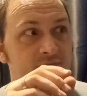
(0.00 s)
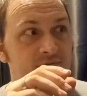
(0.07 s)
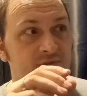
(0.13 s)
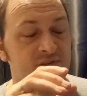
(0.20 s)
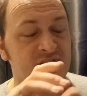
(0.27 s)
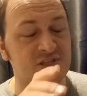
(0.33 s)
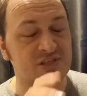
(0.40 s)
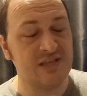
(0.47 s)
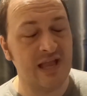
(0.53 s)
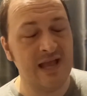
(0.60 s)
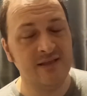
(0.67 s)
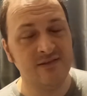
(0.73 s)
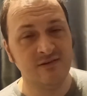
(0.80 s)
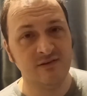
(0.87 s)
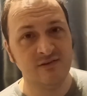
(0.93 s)
the
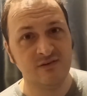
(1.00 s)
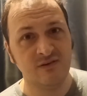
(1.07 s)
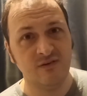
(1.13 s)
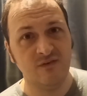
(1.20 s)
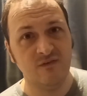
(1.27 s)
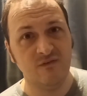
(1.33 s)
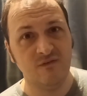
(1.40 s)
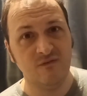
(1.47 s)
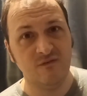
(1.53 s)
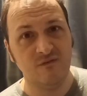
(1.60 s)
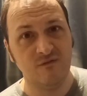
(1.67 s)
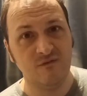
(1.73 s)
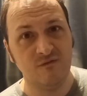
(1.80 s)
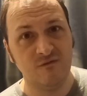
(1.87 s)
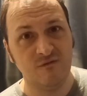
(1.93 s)
standard
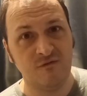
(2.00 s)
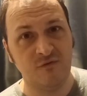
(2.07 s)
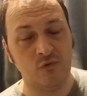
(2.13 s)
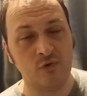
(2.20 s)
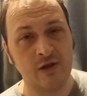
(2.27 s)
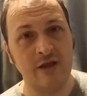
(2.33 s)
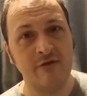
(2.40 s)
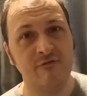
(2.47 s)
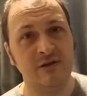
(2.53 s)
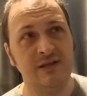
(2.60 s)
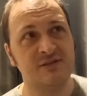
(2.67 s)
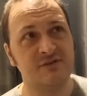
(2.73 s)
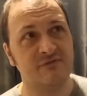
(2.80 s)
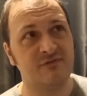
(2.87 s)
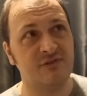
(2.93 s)
four K
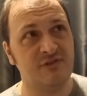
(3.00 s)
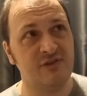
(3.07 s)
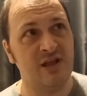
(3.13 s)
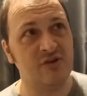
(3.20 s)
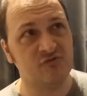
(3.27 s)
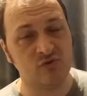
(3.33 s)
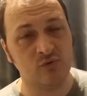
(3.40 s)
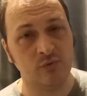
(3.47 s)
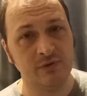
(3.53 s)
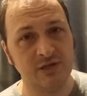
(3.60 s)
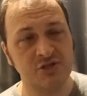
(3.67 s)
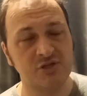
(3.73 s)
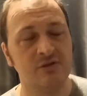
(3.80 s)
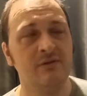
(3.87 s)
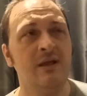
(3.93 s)
release of the theatrical
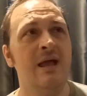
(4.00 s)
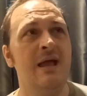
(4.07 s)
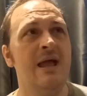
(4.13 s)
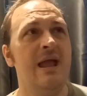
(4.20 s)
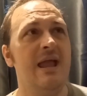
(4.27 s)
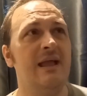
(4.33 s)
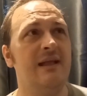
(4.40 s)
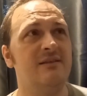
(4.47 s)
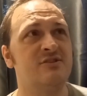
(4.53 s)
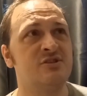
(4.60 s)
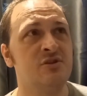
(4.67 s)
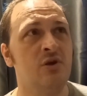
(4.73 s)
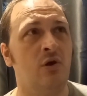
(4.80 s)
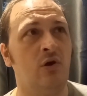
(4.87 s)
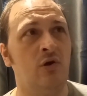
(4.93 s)
edition. It's
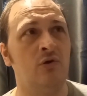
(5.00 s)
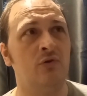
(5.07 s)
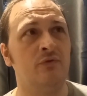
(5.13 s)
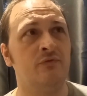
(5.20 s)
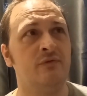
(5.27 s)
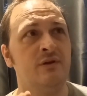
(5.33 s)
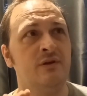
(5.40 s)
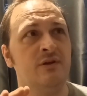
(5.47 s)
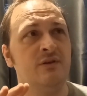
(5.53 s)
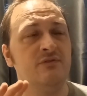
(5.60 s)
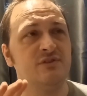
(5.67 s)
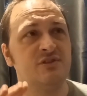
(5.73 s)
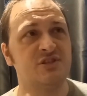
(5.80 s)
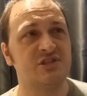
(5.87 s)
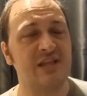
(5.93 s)
not on
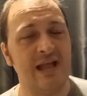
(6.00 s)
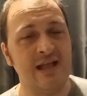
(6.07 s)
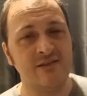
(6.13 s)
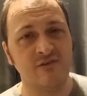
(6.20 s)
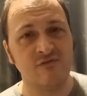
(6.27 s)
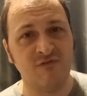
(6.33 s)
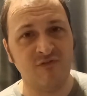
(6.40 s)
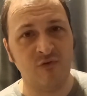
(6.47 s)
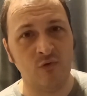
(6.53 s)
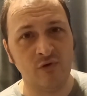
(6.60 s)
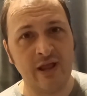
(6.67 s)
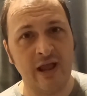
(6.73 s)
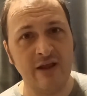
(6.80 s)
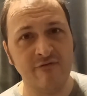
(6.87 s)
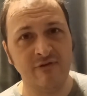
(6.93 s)
the standard four
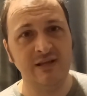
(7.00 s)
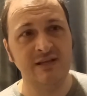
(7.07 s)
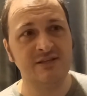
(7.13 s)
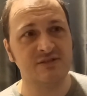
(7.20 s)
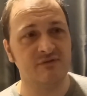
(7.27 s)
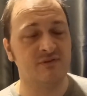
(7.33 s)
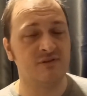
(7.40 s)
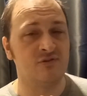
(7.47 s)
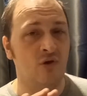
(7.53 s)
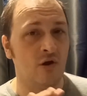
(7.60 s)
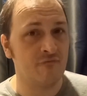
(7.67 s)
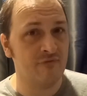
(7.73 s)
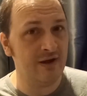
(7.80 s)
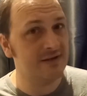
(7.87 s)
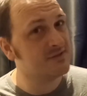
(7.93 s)
K release of the
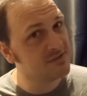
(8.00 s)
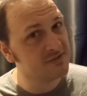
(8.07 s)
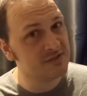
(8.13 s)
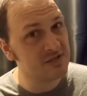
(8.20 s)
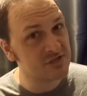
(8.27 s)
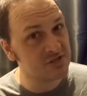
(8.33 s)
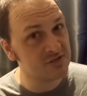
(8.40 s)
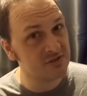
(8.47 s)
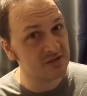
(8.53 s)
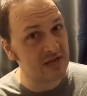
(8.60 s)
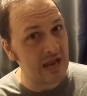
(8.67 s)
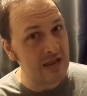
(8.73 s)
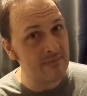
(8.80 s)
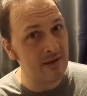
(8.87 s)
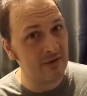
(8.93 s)
Director's Edition that
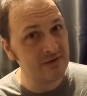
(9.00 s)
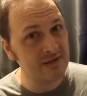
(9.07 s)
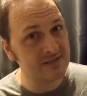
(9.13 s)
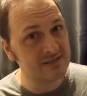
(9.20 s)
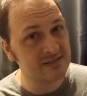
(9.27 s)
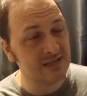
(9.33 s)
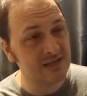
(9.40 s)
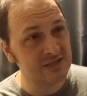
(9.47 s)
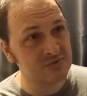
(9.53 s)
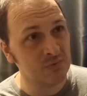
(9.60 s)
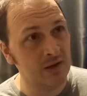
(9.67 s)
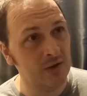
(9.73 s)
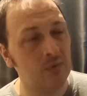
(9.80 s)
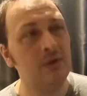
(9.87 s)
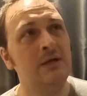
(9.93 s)
came out yesterday as
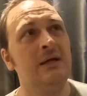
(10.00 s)
well.